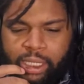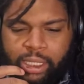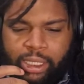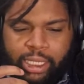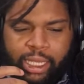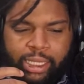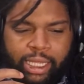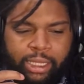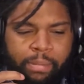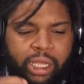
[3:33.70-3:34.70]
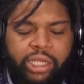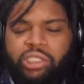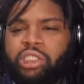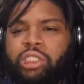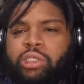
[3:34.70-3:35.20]
that the players
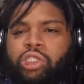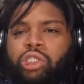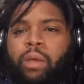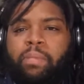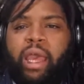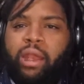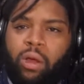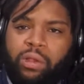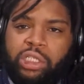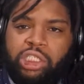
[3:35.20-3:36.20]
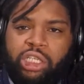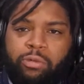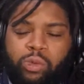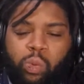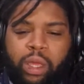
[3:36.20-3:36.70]
need to jump at all the
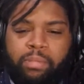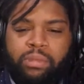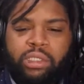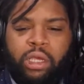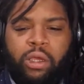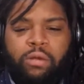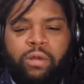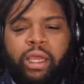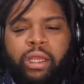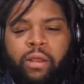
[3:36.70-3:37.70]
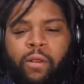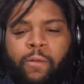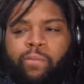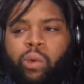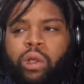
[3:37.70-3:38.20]
GM's whims, right?
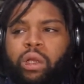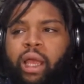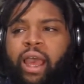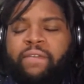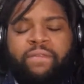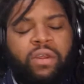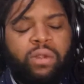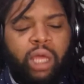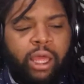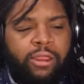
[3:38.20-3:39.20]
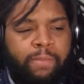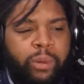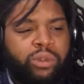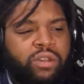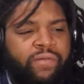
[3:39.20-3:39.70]
Where I feel like the
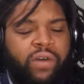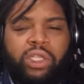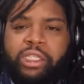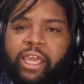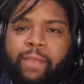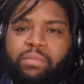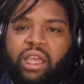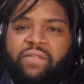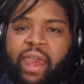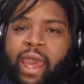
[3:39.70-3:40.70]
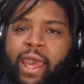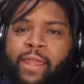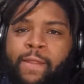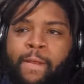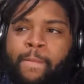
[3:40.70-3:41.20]
most fun games I've
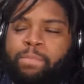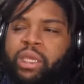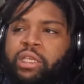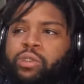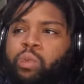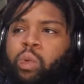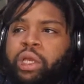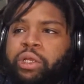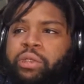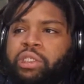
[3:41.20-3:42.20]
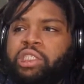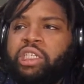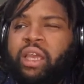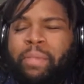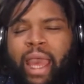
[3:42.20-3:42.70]
had is where the
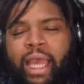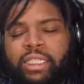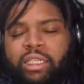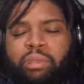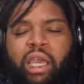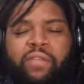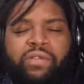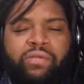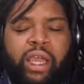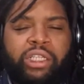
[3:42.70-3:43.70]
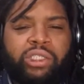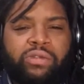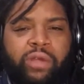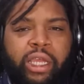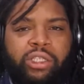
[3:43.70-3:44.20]
GM has some kind of direction,
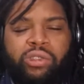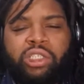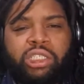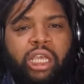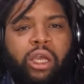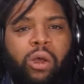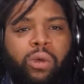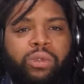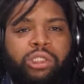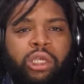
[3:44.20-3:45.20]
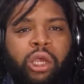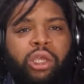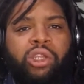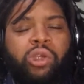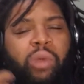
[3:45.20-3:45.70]
right? It's just like a host.
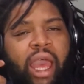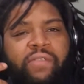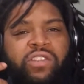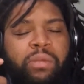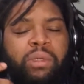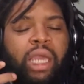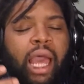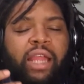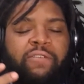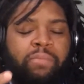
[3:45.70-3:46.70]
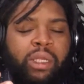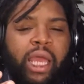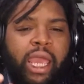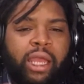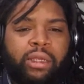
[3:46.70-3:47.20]
You have some kind of
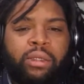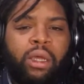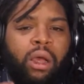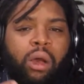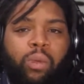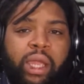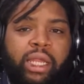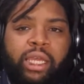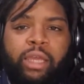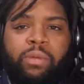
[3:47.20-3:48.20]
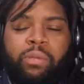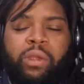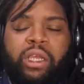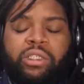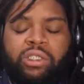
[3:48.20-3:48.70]
plan, a way to keep your
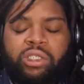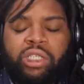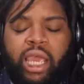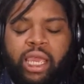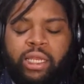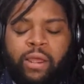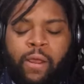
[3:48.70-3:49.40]
players entertained,